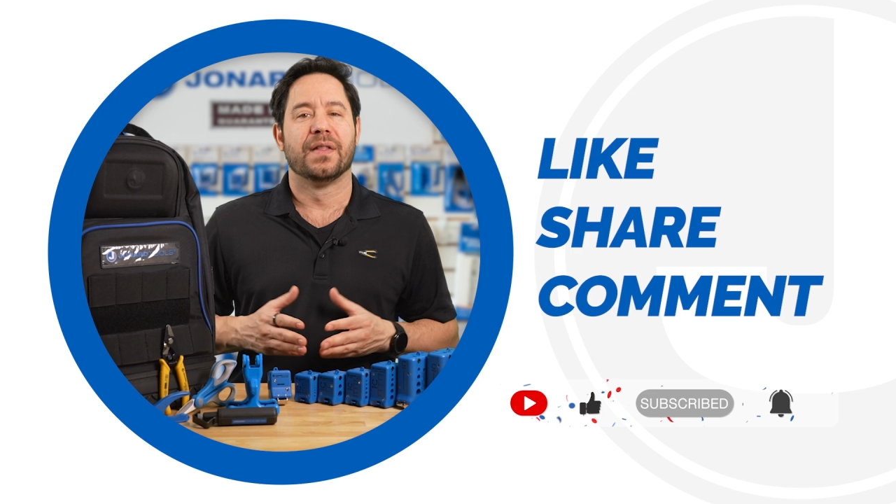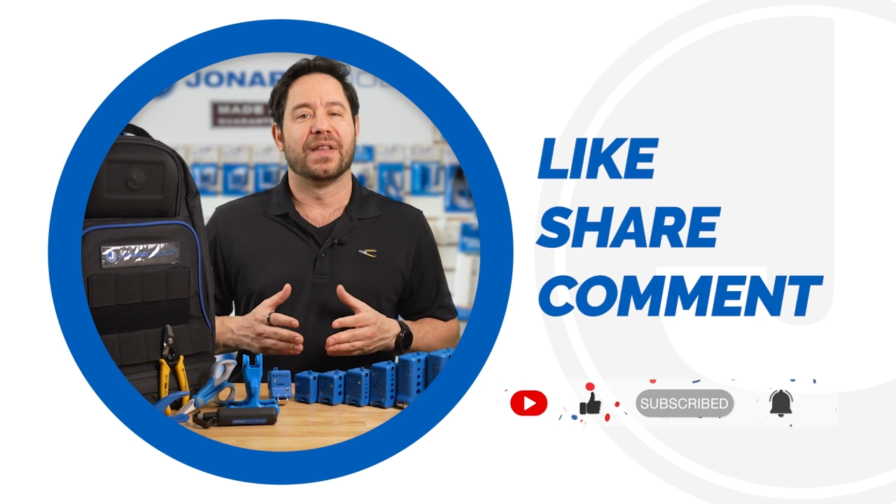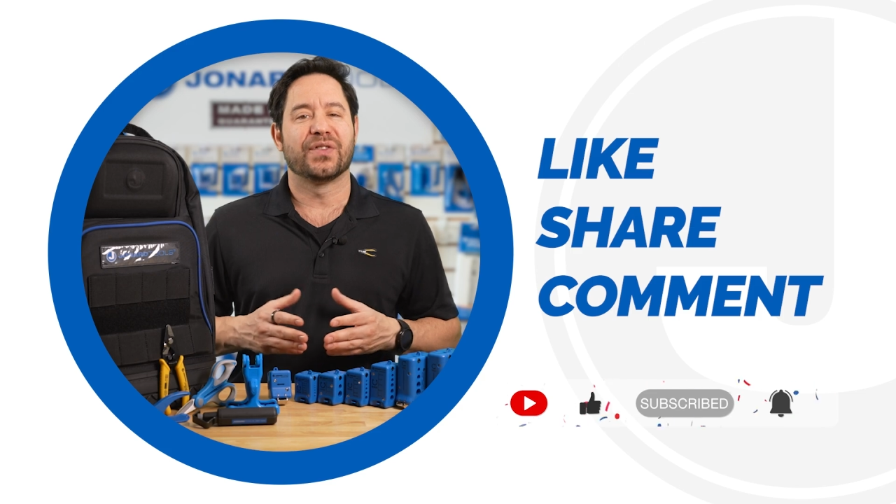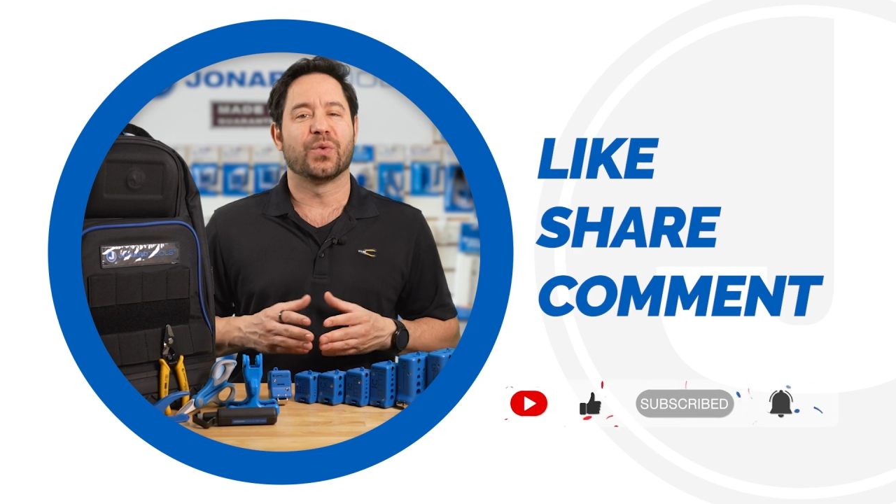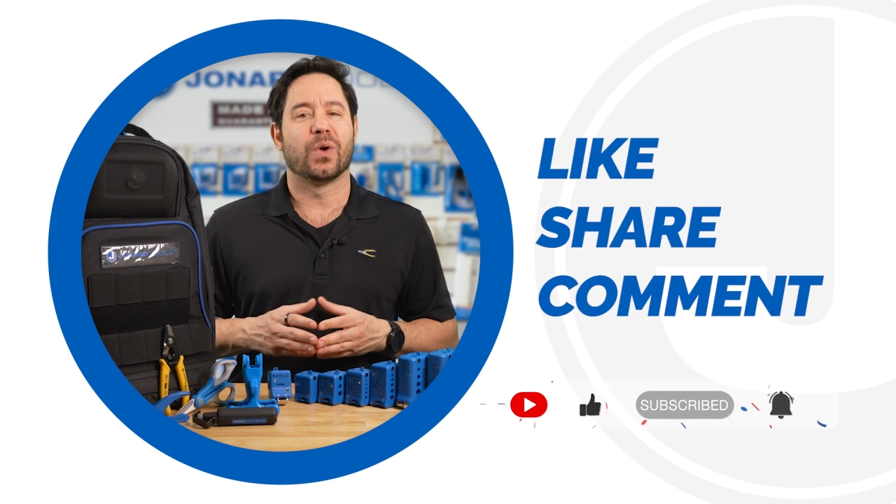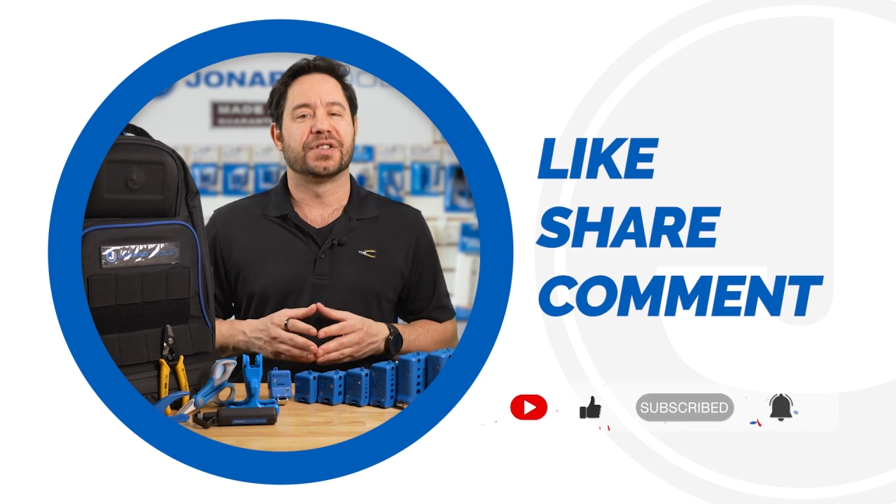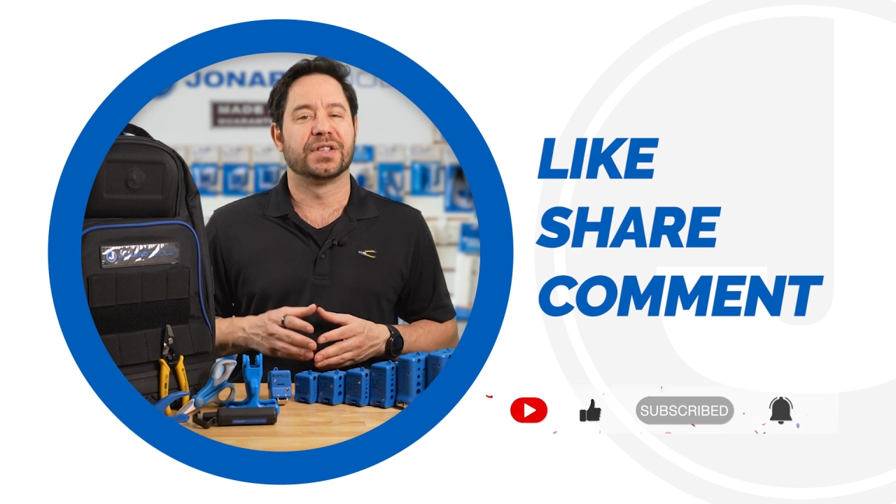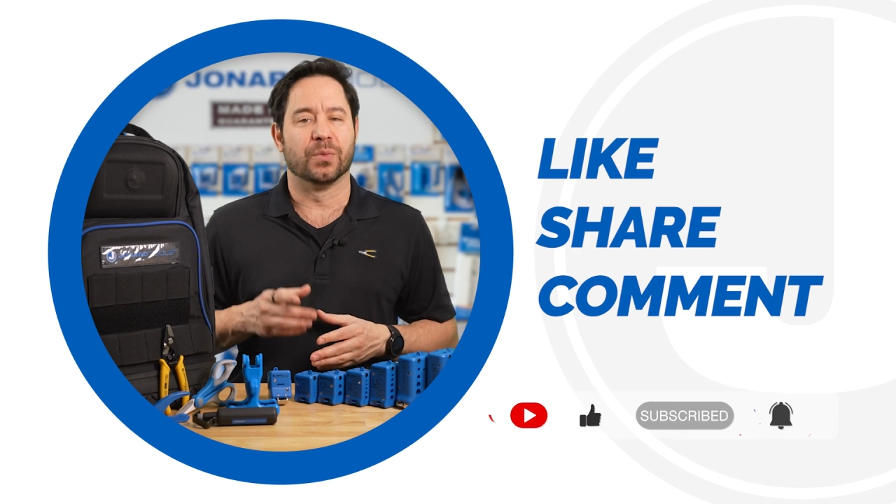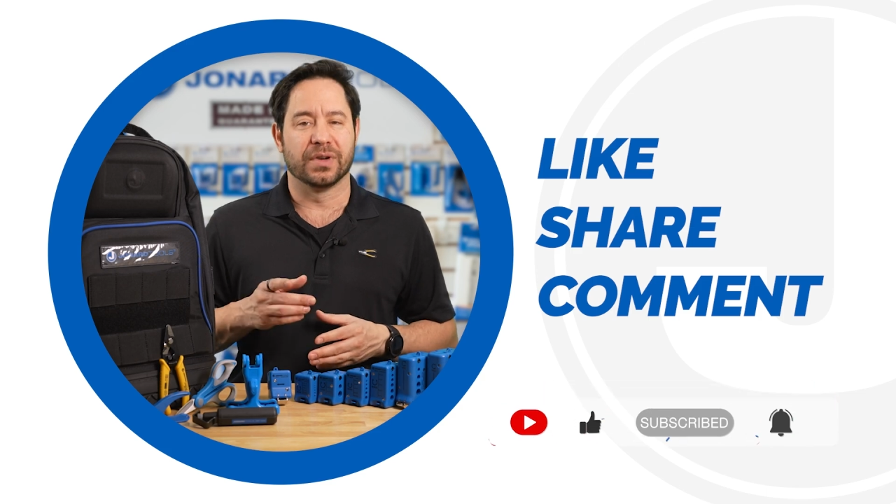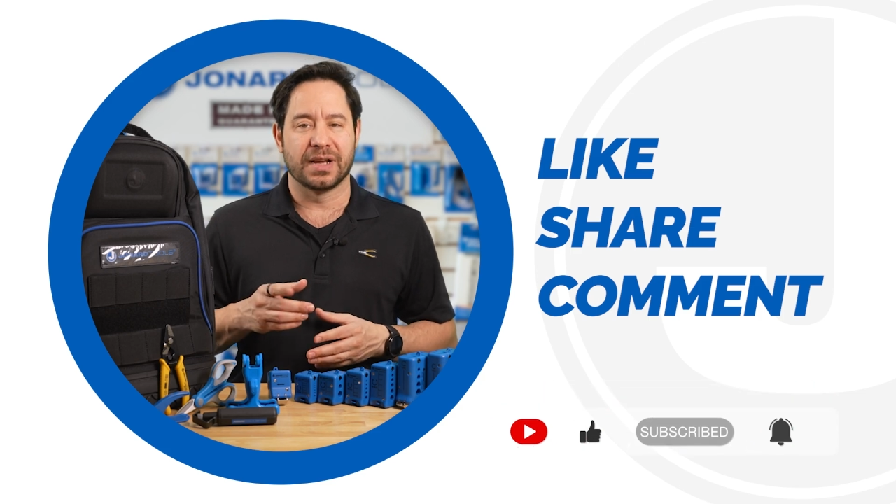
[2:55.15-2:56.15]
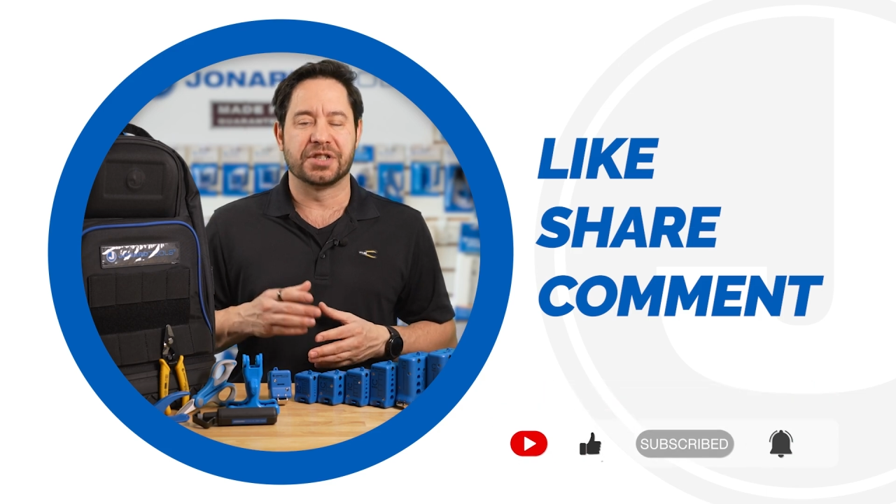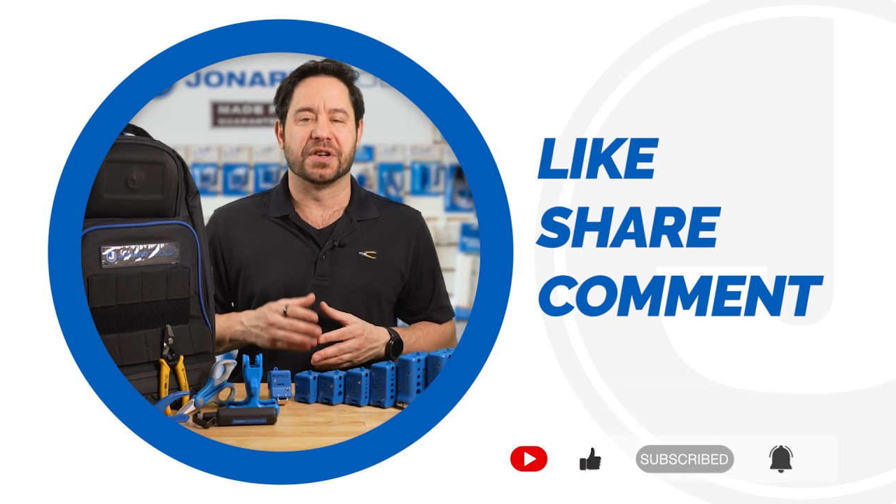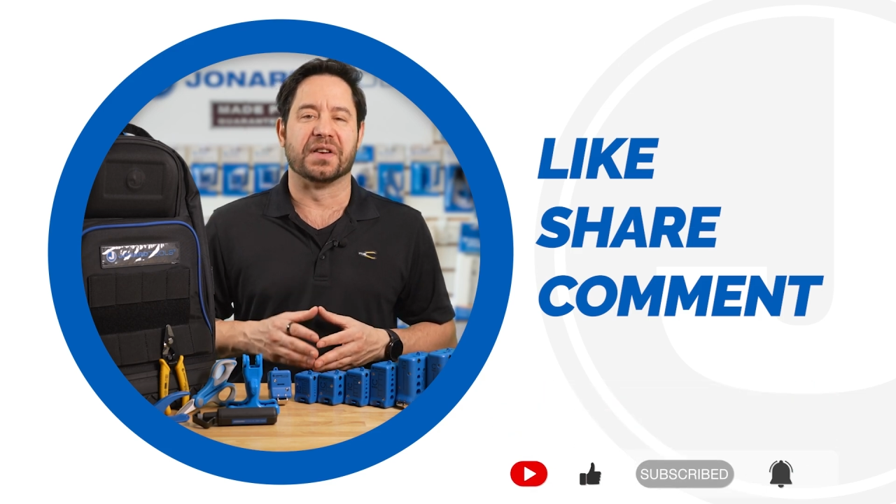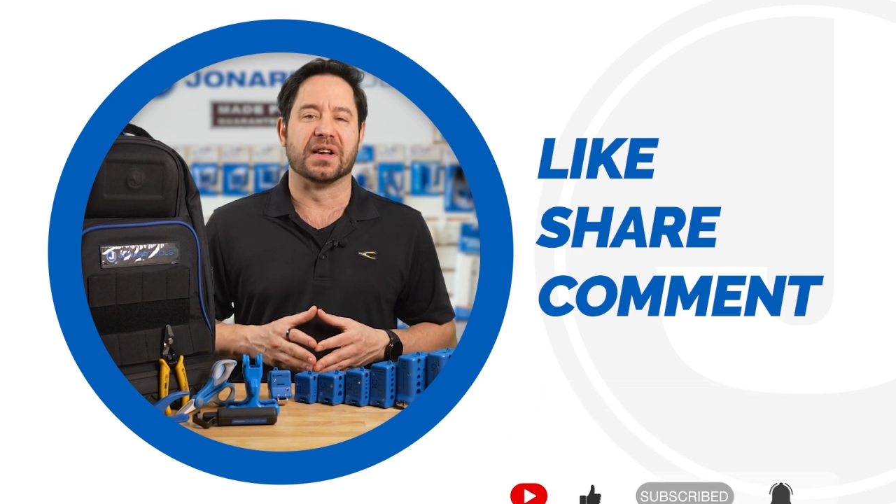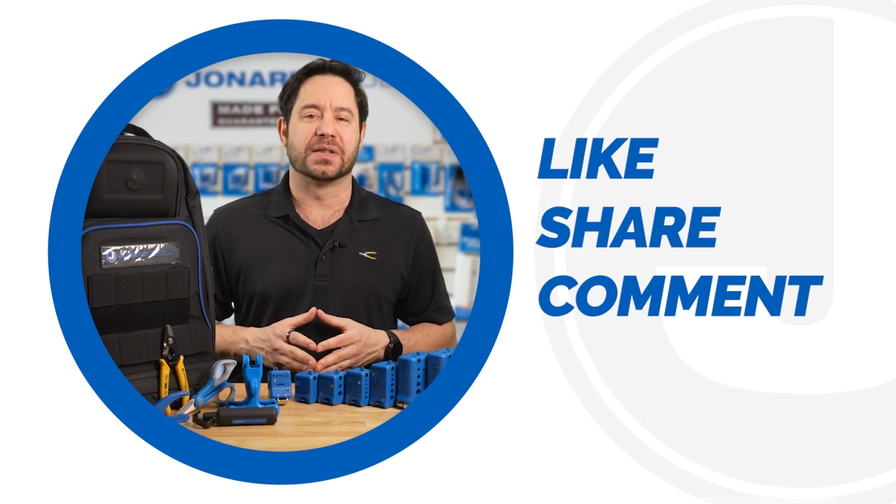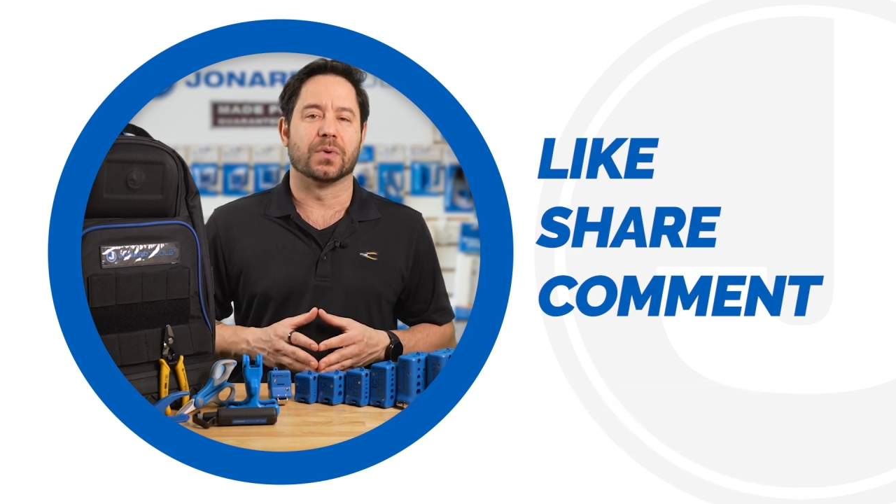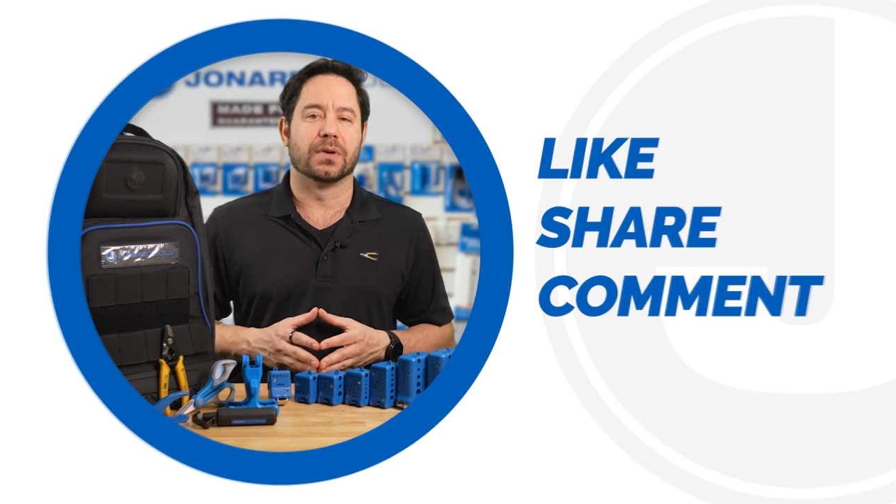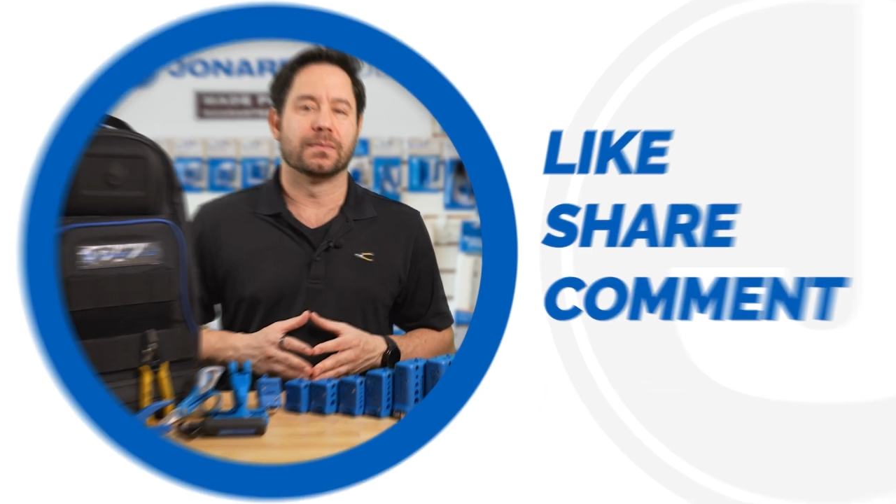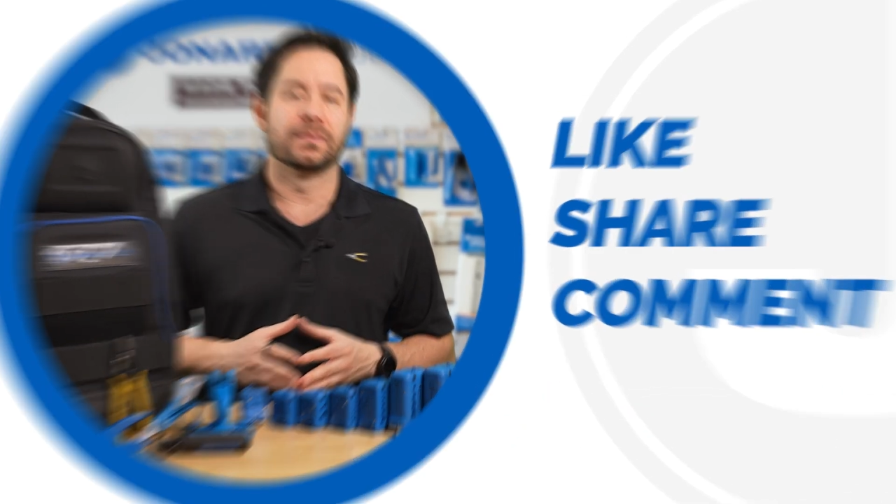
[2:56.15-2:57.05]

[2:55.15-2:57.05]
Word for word: Thanks for watching, and we'll catch you on the next one.